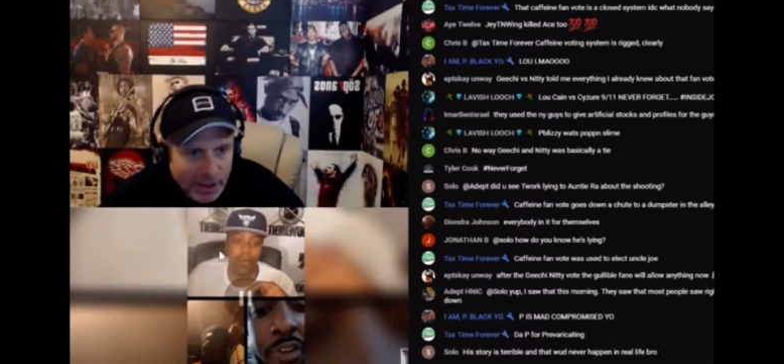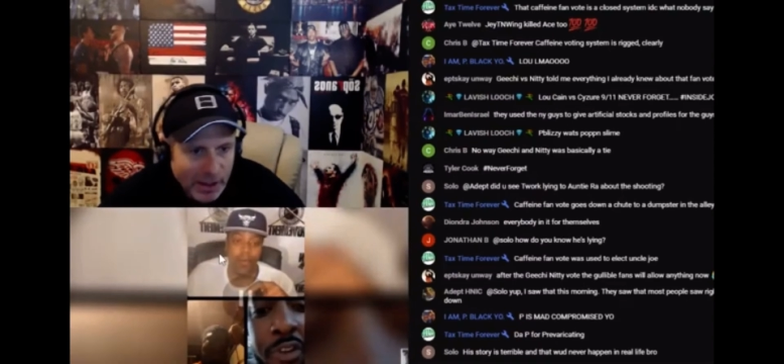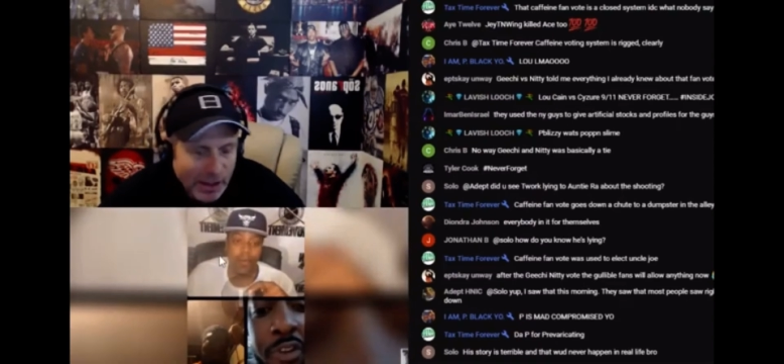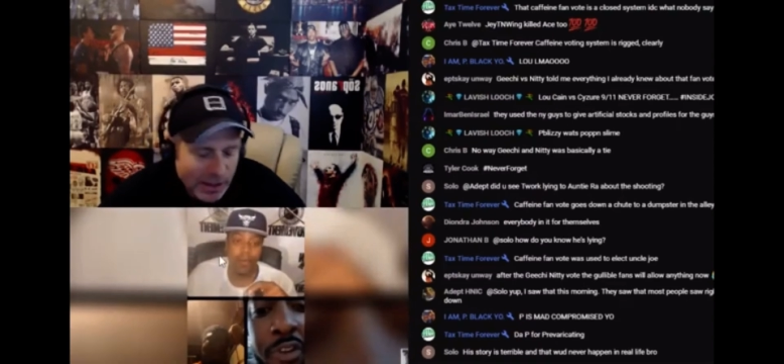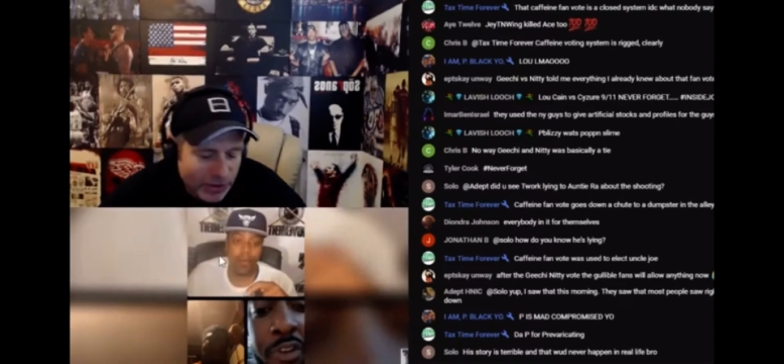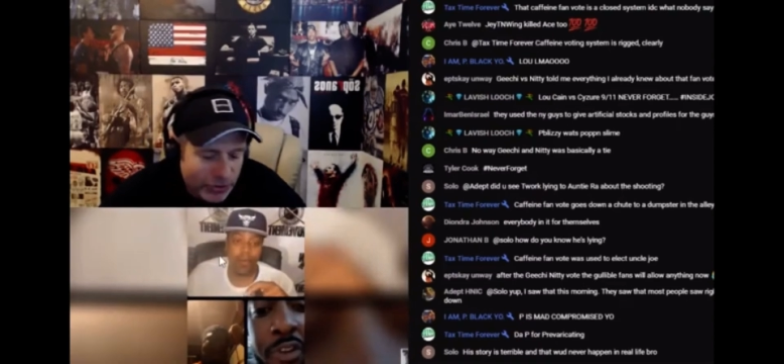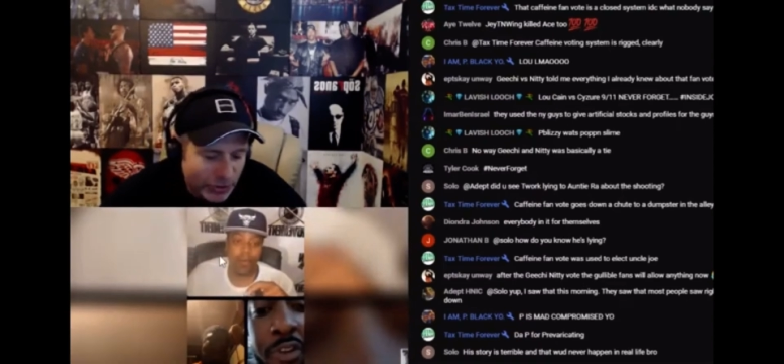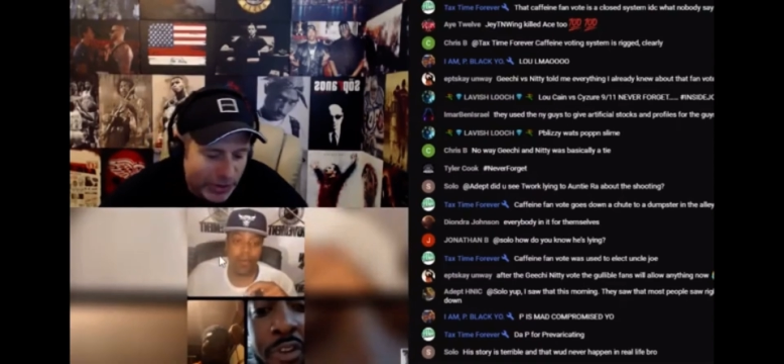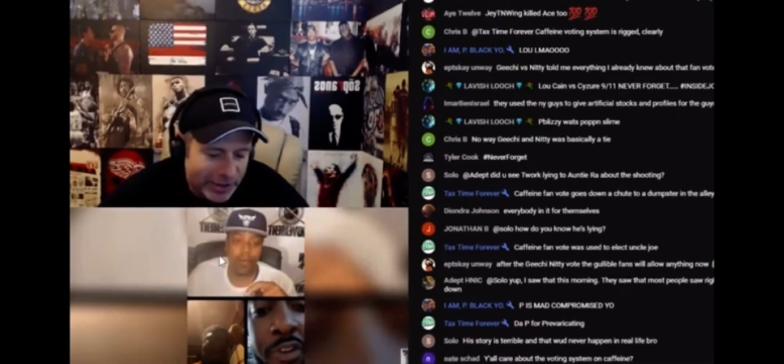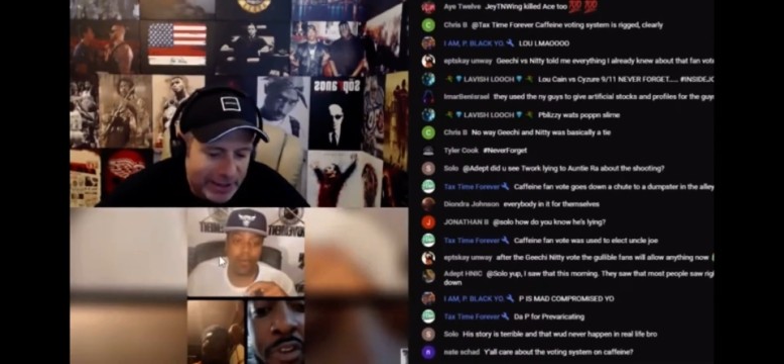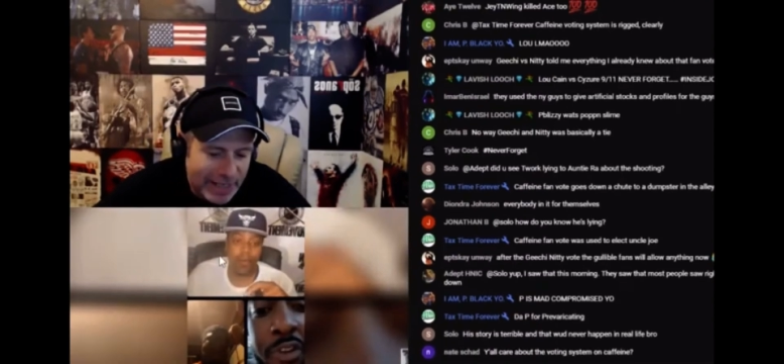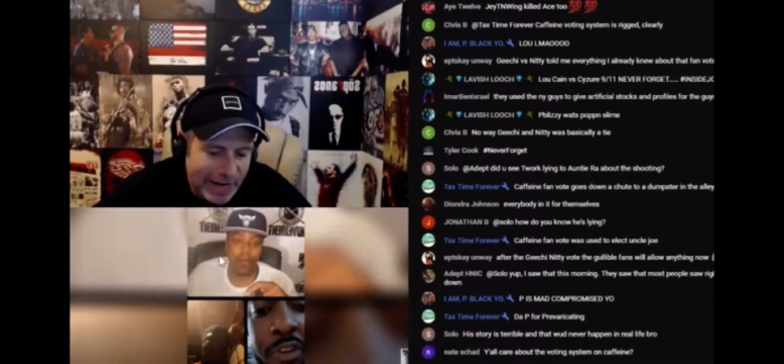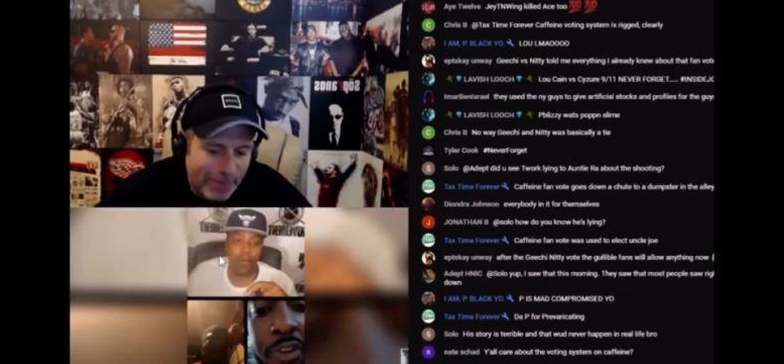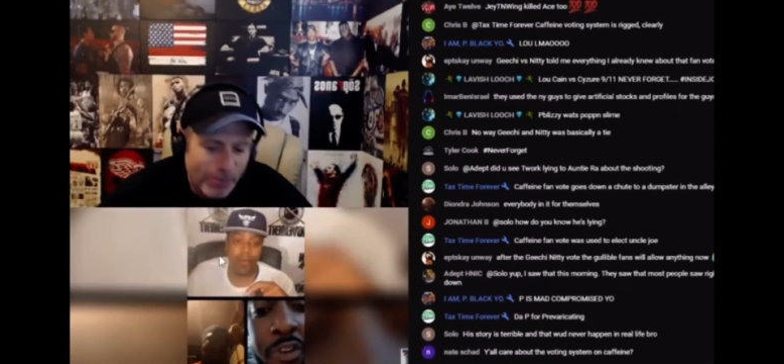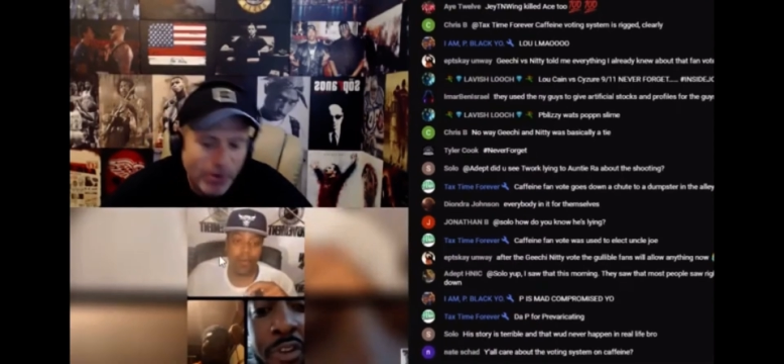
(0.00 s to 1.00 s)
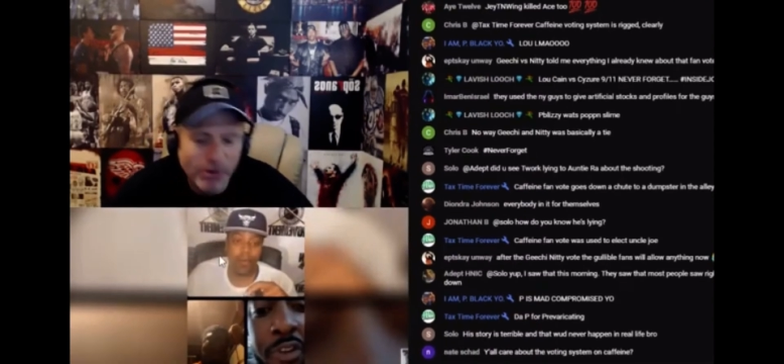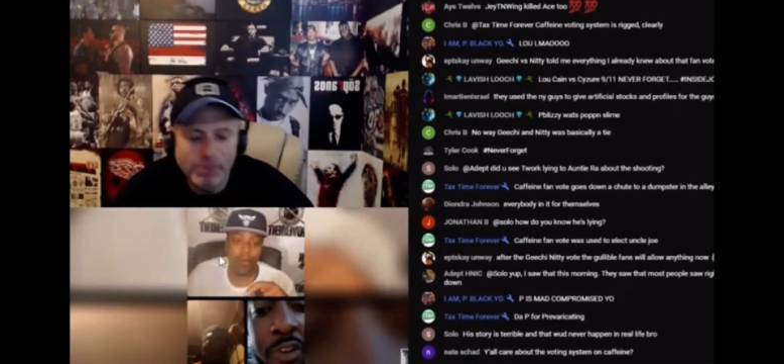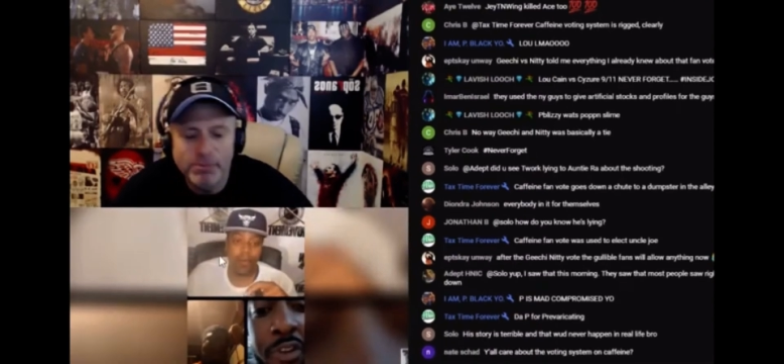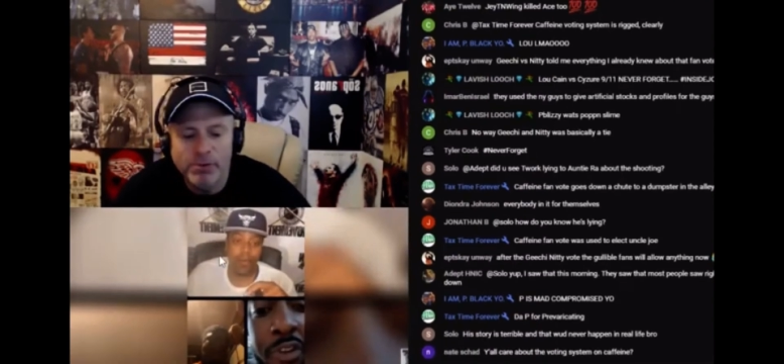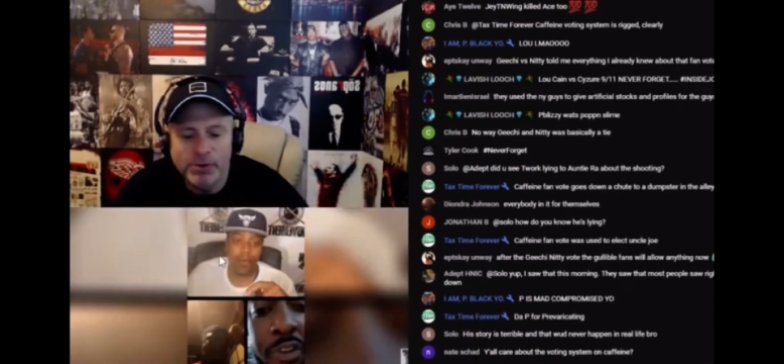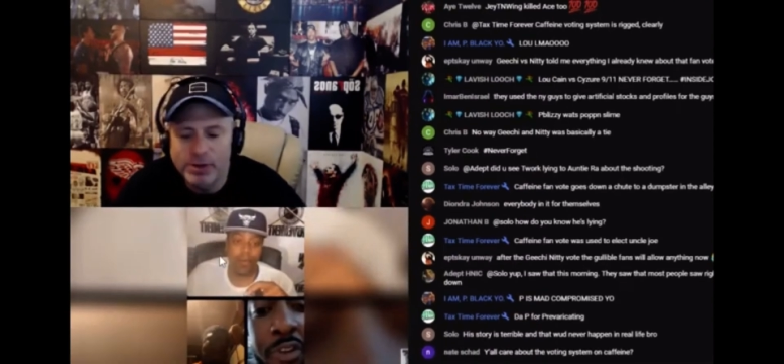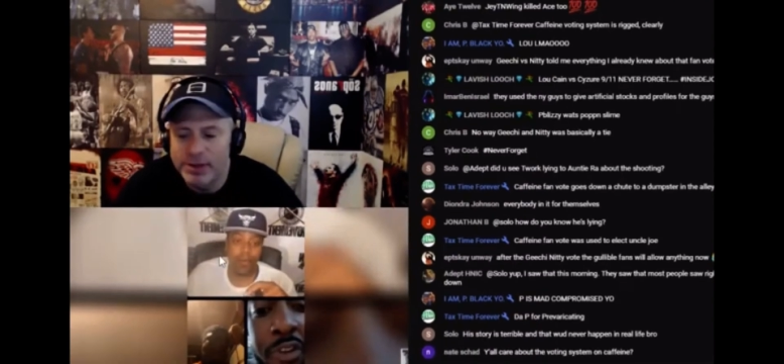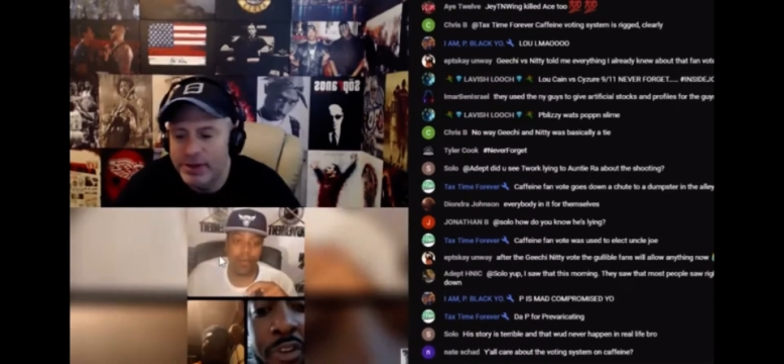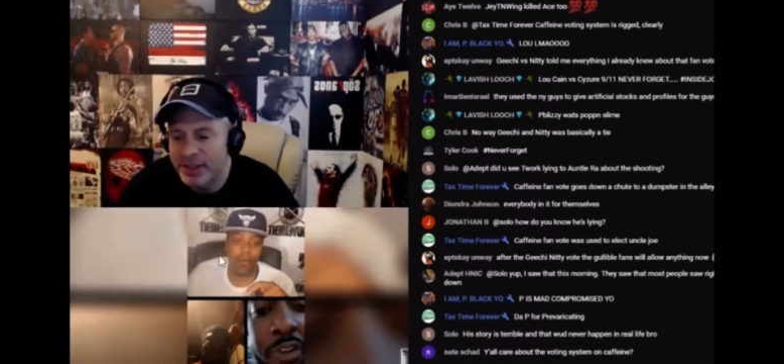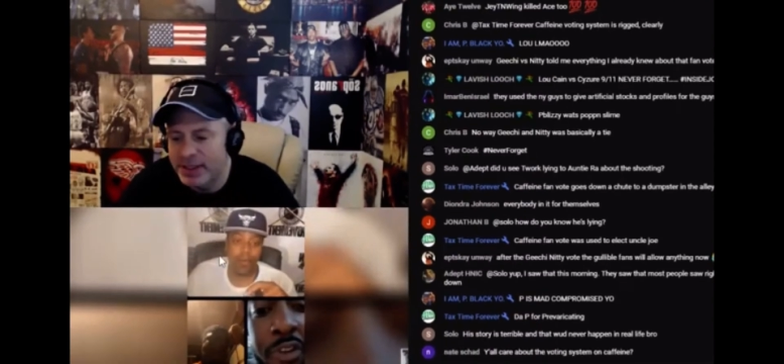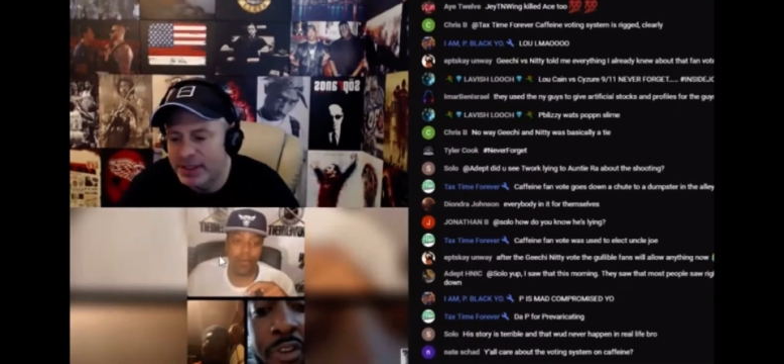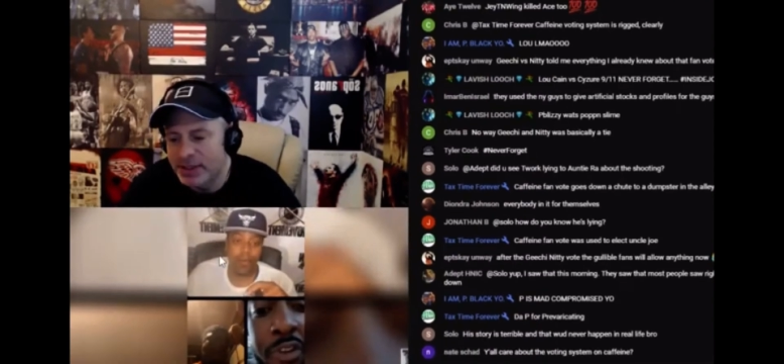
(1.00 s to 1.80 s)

Twerk's got more important things